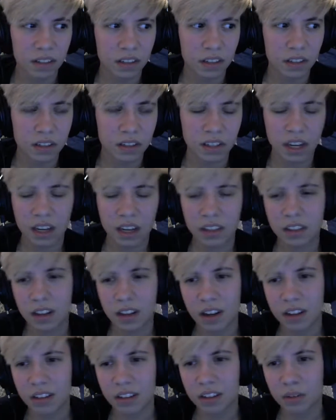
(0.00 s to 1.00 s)
On second
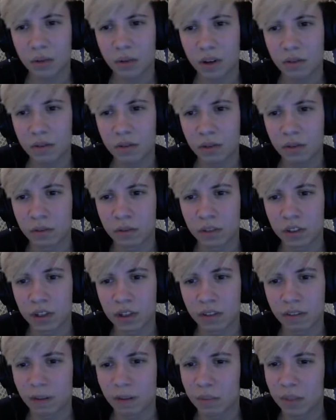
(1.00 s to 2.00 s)
thought, the 12-year-old version
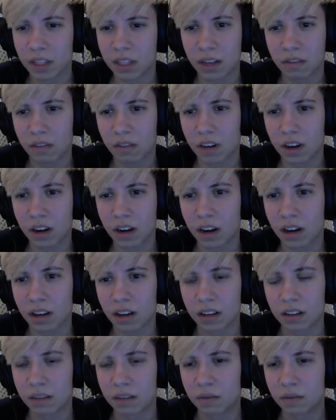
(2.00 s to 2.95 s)
of him is not very hot